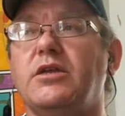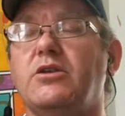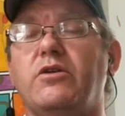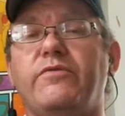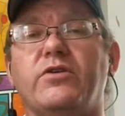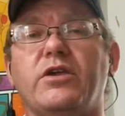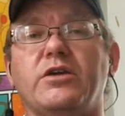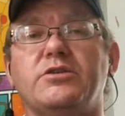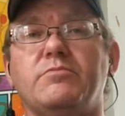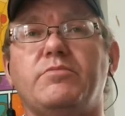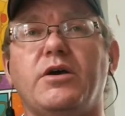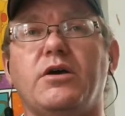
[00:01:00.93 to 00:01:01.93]

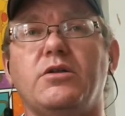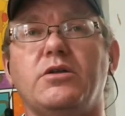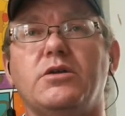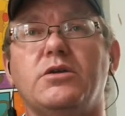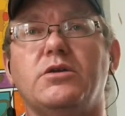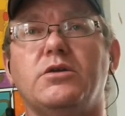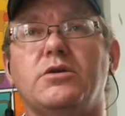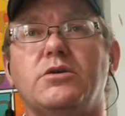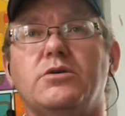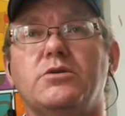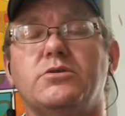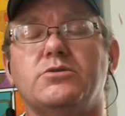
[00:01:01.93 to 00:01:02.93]
notification bell
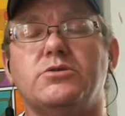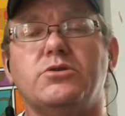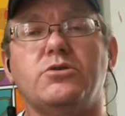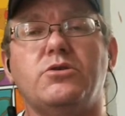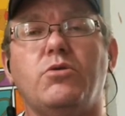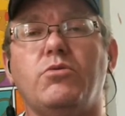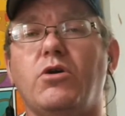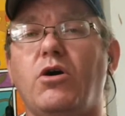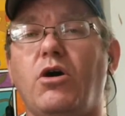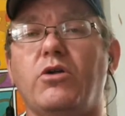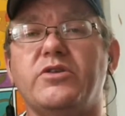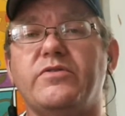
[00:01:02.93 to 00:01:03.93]
so you know when
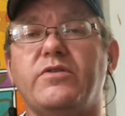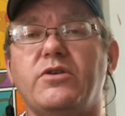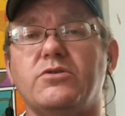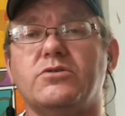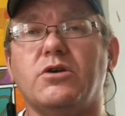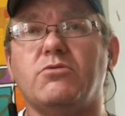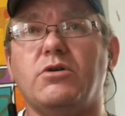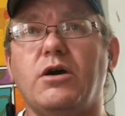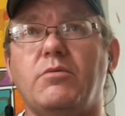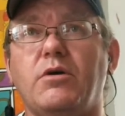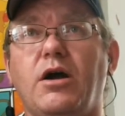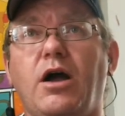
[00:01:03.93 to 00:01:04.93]
all these videos go
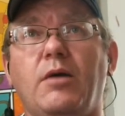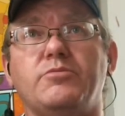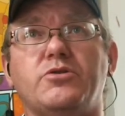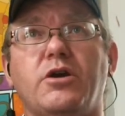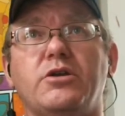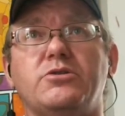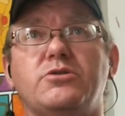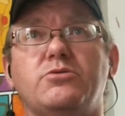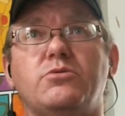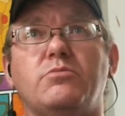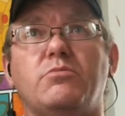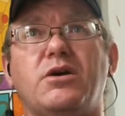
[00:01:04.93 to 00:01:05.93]
up. I'm trying to
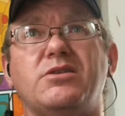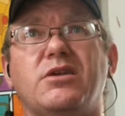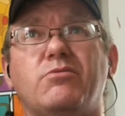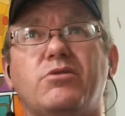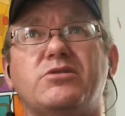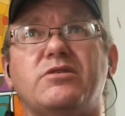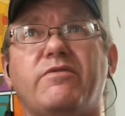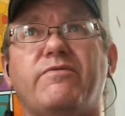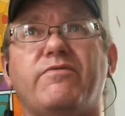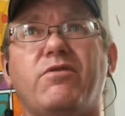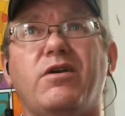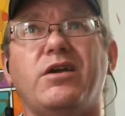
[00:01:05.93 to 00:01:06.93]
do a Monday, Wednesday,
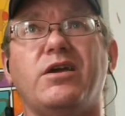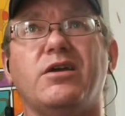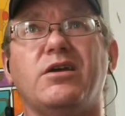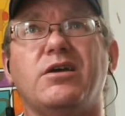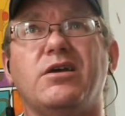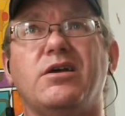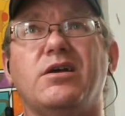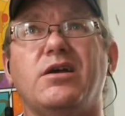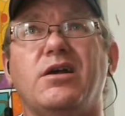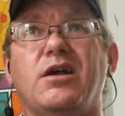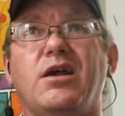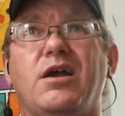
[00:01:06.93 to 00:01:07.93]
Friday
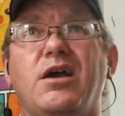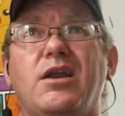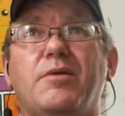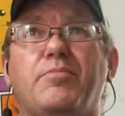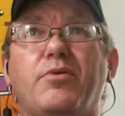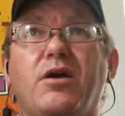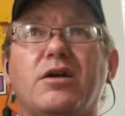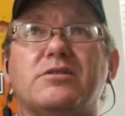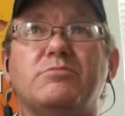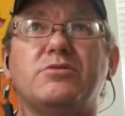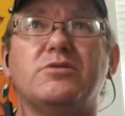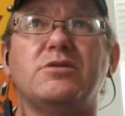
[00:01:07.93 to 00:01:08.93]
at
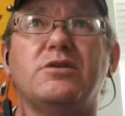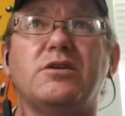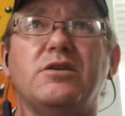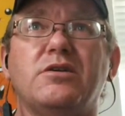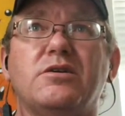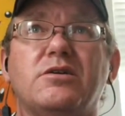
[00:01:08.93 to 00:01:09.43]
approximately,